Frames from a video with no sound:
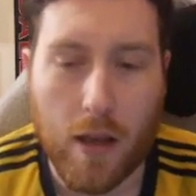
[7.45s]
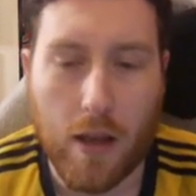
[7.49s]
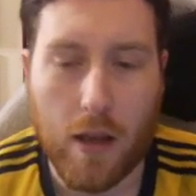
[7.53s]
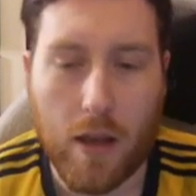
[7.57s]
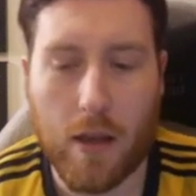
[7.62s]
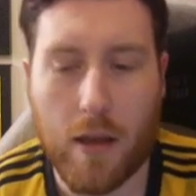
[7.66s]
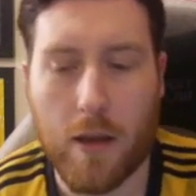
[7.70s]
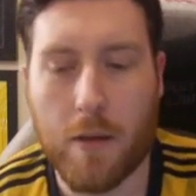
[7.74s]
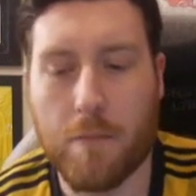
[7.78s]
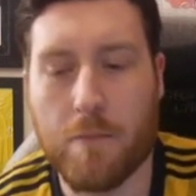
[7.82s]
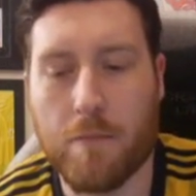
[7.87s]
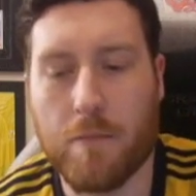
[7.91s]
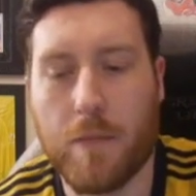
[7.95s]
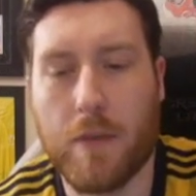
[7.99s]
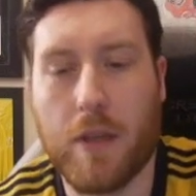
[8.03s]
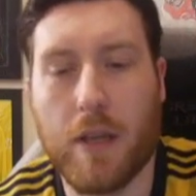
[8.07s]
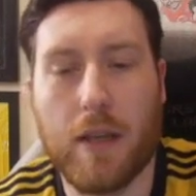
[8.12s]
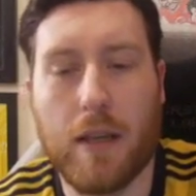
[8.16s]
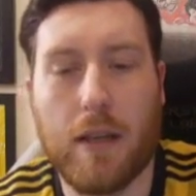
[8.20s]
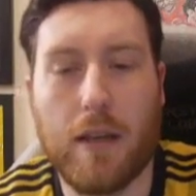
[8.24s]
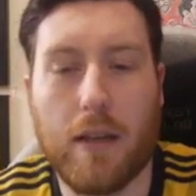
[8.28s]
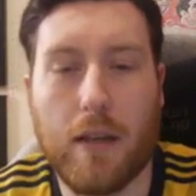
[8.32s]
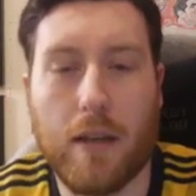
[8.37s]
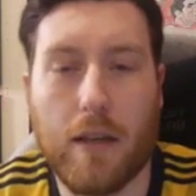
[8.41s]

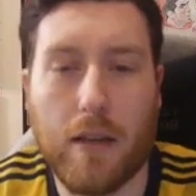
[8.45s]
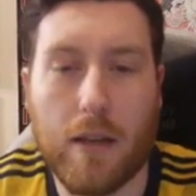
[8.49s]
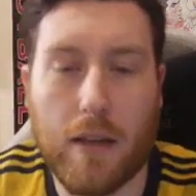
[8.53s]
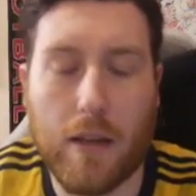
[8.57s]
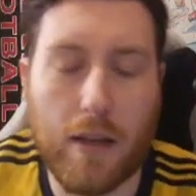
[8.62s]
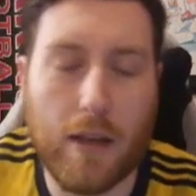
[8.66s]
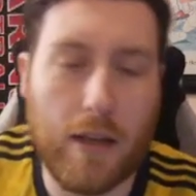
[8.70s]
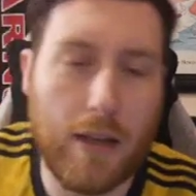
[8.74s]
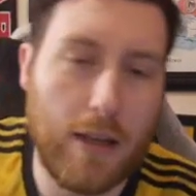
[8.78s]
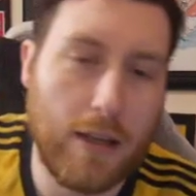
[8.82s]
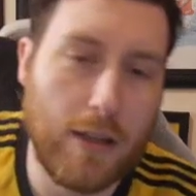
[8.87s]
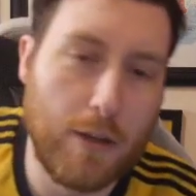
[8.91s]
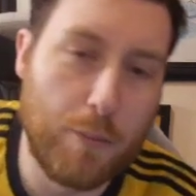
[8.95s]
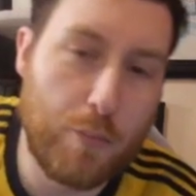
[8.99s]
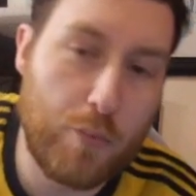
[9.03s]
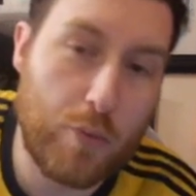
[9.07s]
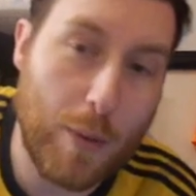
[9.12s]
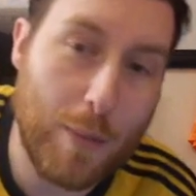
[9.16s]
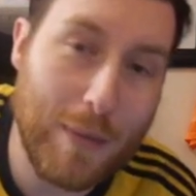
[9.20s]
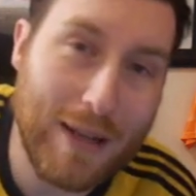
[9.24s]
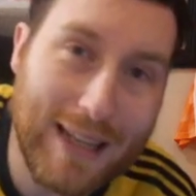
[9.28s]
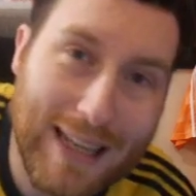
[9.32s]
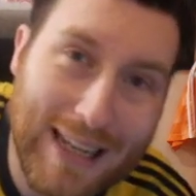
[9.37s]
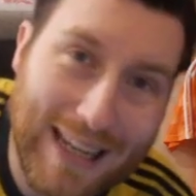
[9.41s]
The
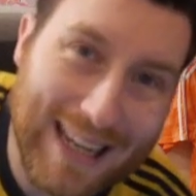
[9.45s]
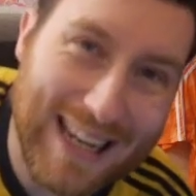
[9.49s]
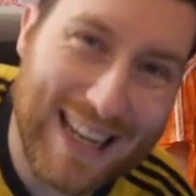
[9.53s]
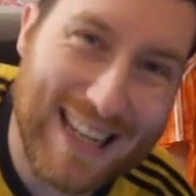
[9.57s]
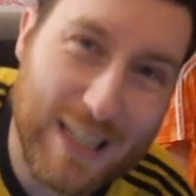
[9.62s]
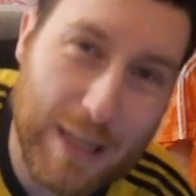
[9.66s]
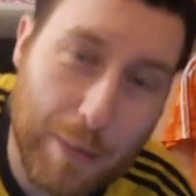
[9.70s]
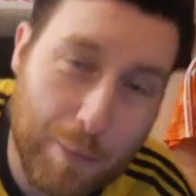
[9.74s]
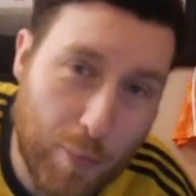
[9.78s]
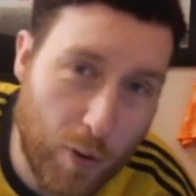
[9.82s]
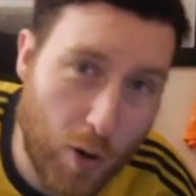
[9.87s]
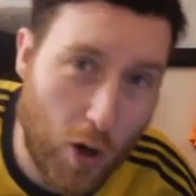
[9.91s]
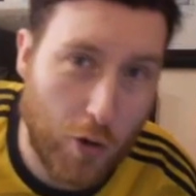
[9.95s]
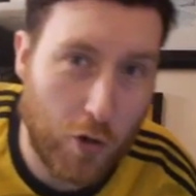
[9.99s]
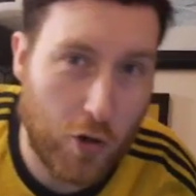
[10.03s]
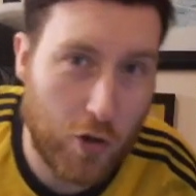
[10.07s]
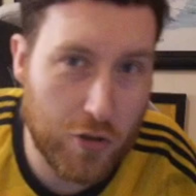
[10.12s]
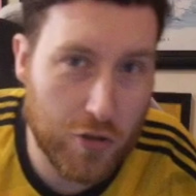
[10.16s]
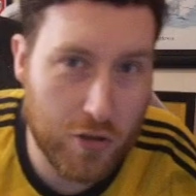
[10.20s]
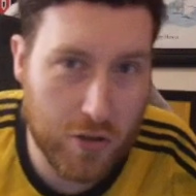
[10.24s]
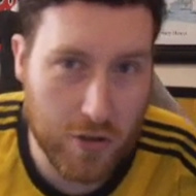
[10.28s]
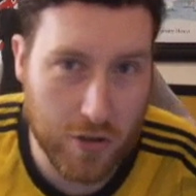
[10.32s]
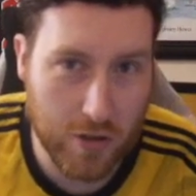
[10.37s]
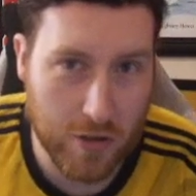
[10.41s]
Premier League is upon
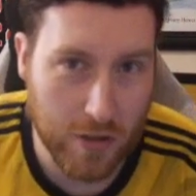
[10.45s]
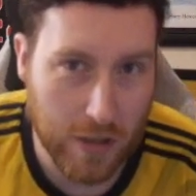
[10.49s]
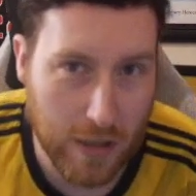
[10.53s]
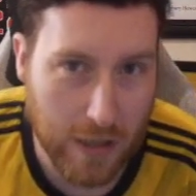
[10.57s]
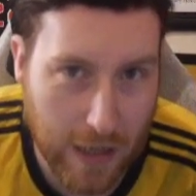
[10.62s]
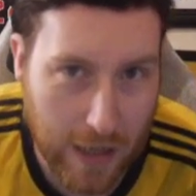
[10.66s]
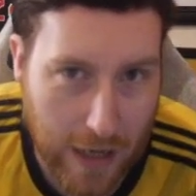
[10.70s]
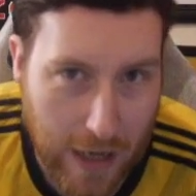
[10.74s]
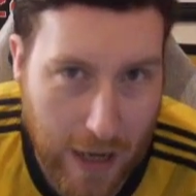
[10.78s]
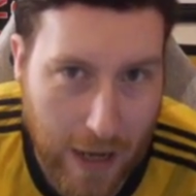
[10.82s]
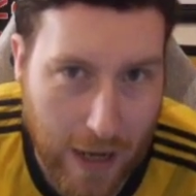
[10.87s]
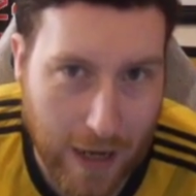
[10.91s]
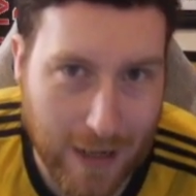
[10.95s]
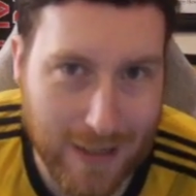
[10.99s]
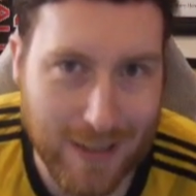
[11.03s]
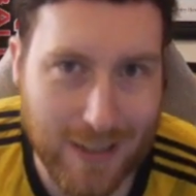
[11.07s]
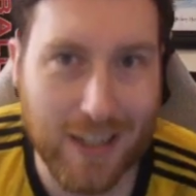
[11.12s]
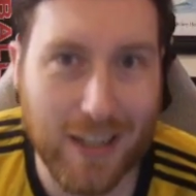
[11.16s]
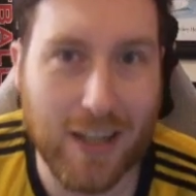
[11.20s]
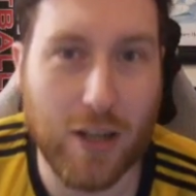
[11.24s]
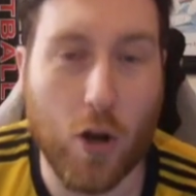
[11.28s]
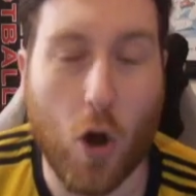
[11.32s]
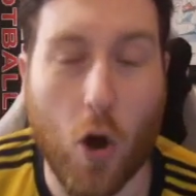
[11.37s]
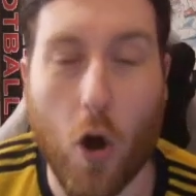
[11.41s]
us, and as you
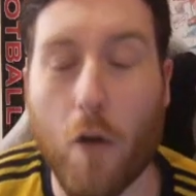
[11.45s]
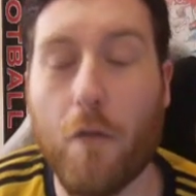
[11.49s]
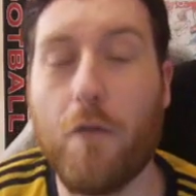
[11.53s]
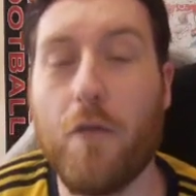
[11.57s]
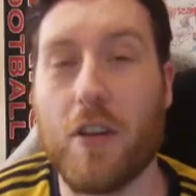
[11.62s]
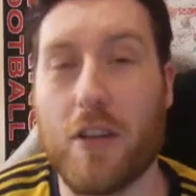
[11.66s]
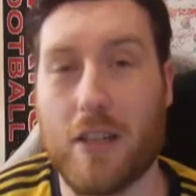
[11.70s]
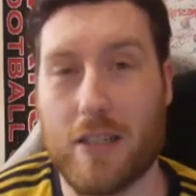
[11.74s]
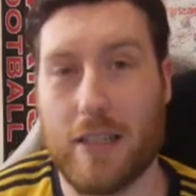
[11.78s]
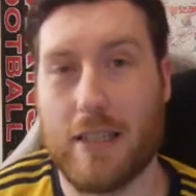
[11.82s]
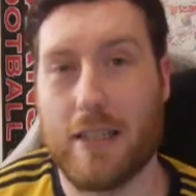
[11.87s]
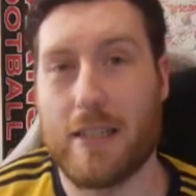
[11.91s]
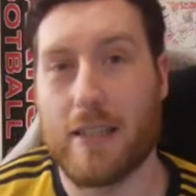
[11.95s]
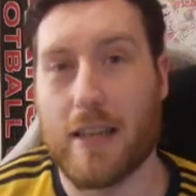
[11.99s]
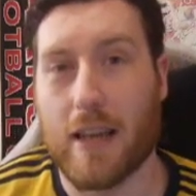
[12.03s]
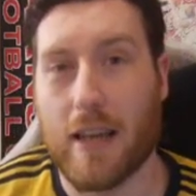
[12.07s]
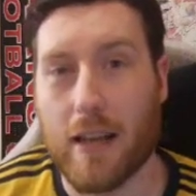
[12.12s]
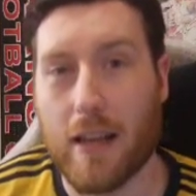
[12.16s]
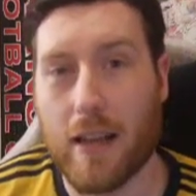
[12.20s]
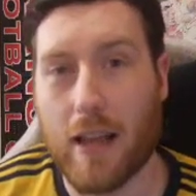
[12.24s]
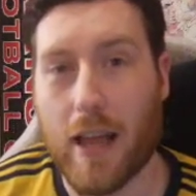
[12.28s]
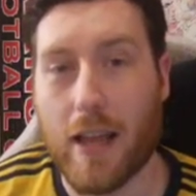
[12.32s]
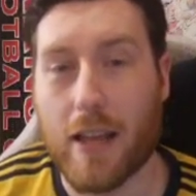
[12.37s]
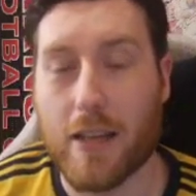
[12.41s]
can obviously
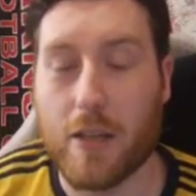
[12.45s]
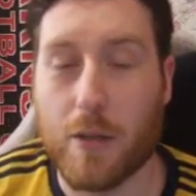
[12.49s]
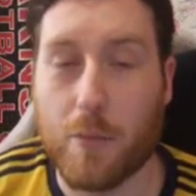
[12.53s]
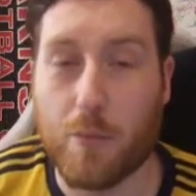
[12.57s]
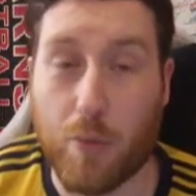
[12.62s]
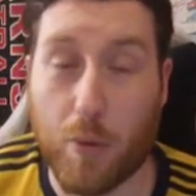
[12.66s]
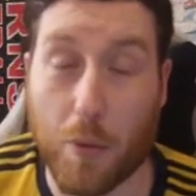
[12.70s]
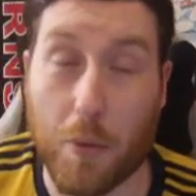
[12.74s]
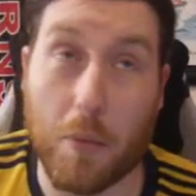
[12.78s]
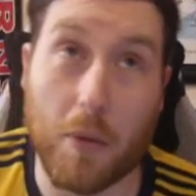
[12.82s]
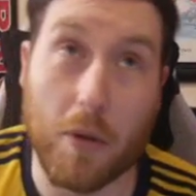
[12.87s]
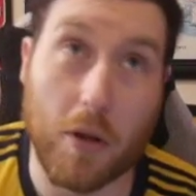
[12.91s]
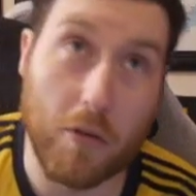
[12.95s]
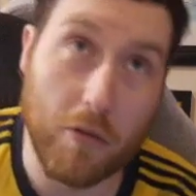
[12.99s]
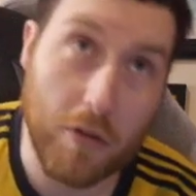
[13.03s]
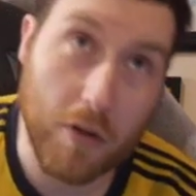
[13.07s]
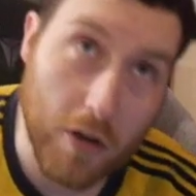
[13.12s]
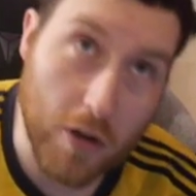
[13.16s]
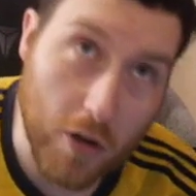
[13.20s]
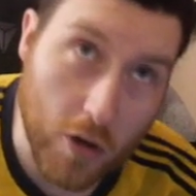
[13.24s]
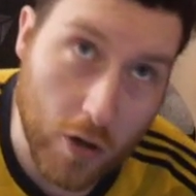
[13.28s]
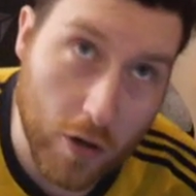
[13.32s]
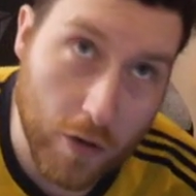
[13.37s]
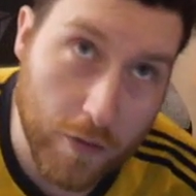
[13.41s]
tell, and you probably already
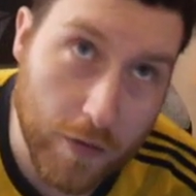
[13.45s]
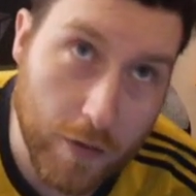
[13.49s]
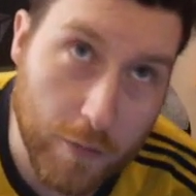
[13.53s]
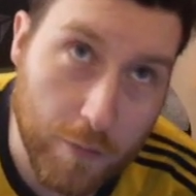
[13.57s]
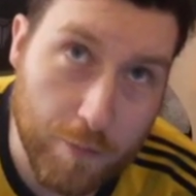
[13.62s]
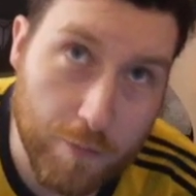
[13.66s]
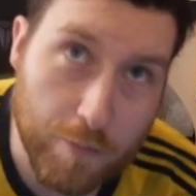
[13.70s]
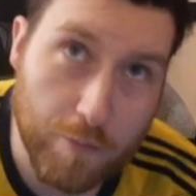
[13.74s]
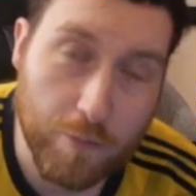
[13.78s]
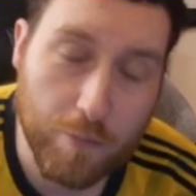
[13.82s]
know if you